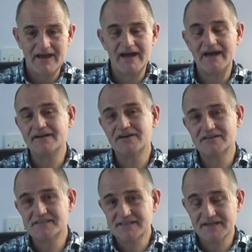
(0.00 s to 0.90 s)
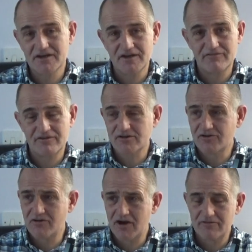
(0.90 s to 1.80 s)
and I stuck it over the
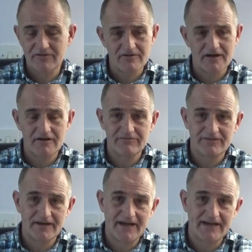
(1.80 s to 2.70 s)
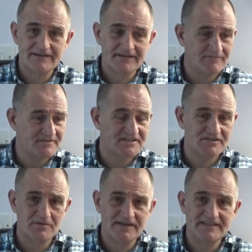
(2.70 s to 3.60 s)
chronograph and it was
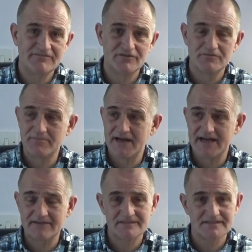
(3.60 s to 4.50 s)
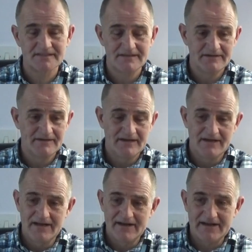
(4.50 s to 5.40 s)
20 foot-pounds.
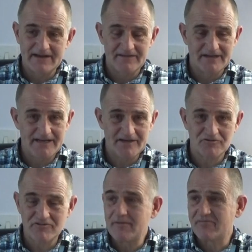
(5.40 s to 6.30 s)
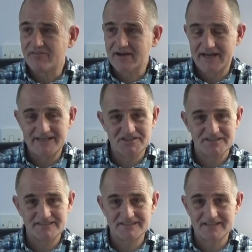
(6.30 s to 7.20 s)
Now the legal
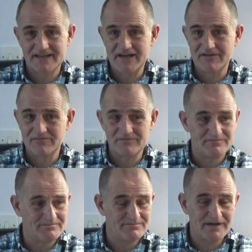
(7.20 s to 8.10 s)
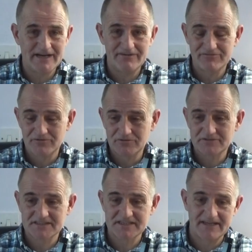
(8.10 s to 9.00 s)
ramifications of that are plain for all to
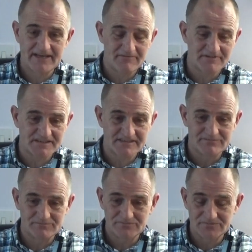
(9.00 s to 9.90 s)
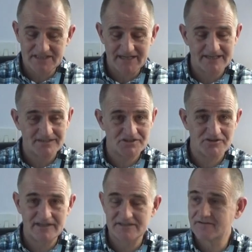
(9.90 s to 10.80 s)
see. That was taken
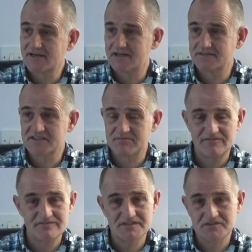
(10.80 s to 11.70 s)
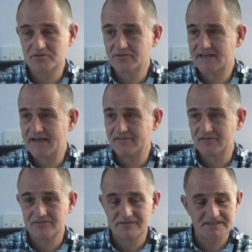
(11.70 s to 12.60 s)
straight to a gunsmith and sorted out.
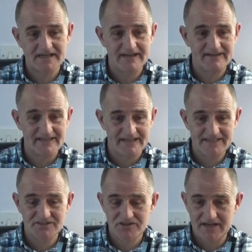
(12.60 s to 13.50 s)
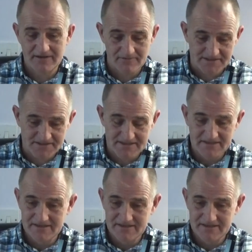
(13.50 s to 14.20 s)
I've got to say, literally it was,